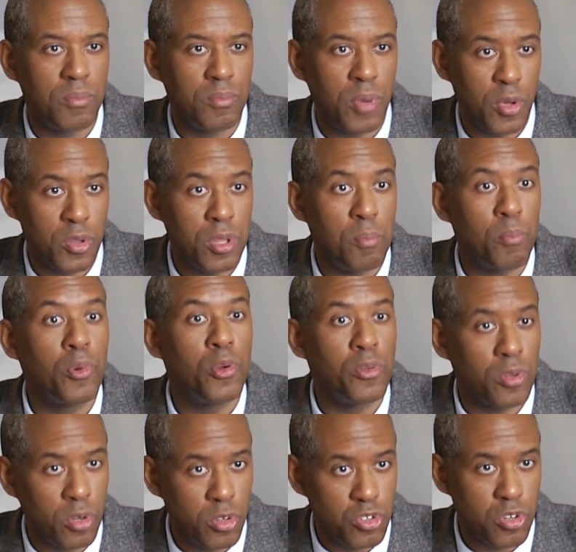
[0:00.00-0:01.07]
both improve
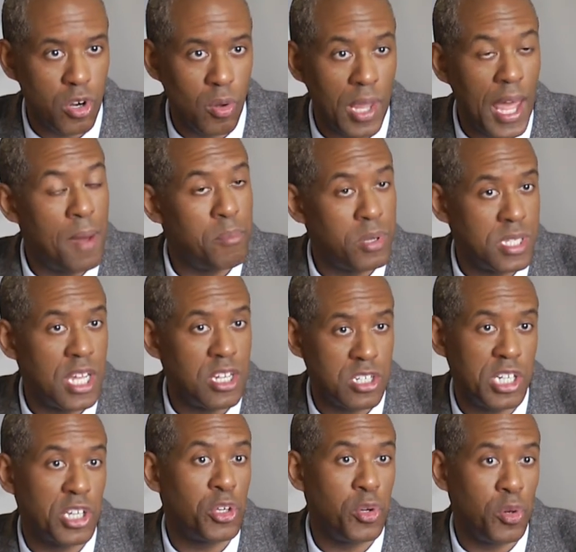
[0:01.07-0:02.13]
the control and
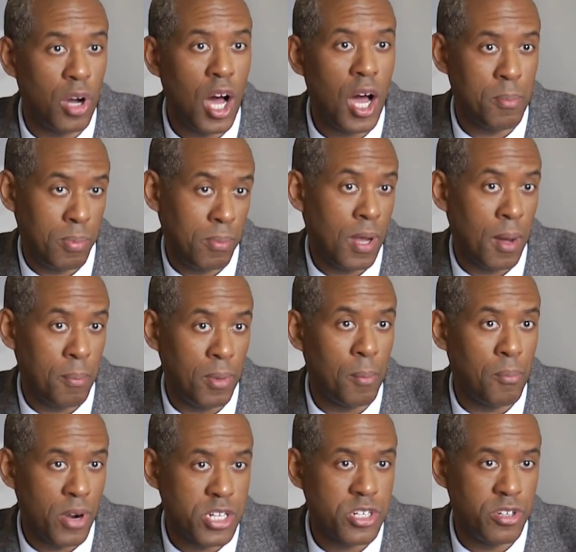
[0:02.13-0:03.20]
potentially cure high
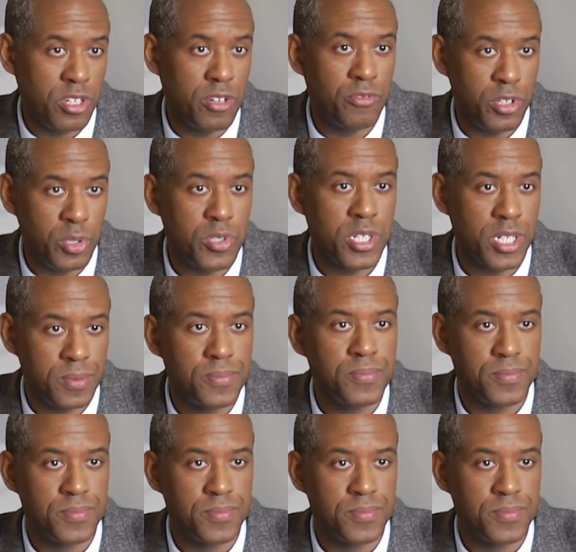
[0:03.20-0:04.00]
blood pressure in the future.